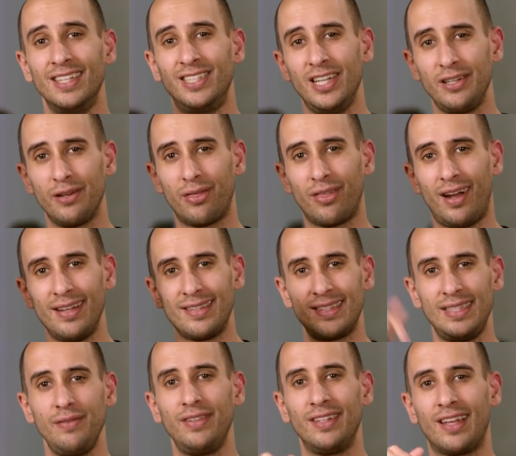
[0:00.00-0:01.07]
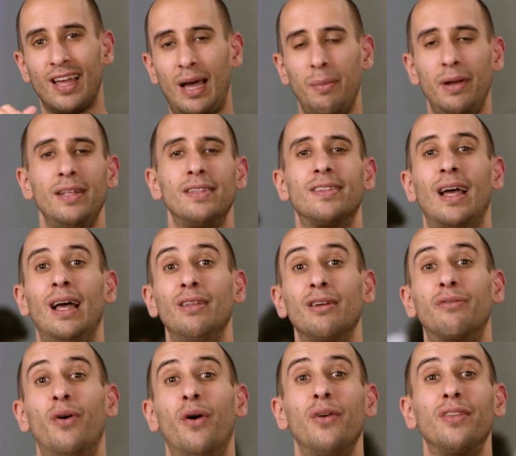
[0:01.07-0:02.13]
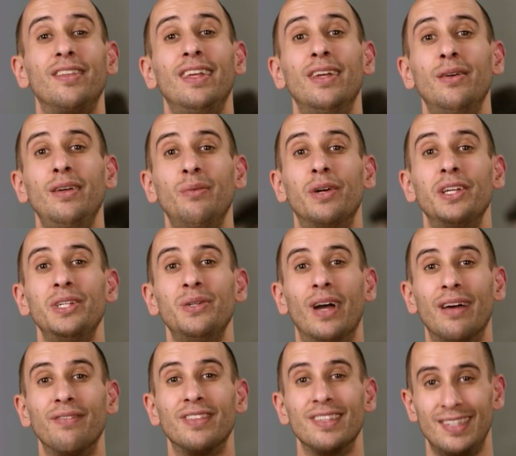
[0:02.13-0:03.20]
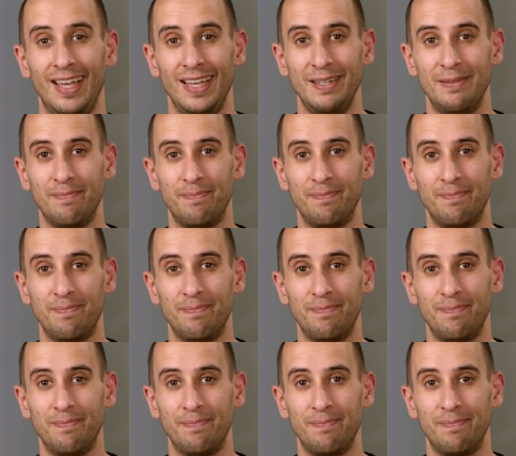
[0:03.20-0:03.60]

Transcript: Share your thoughts, leave in the comments. I look forward to hearing what you have to say.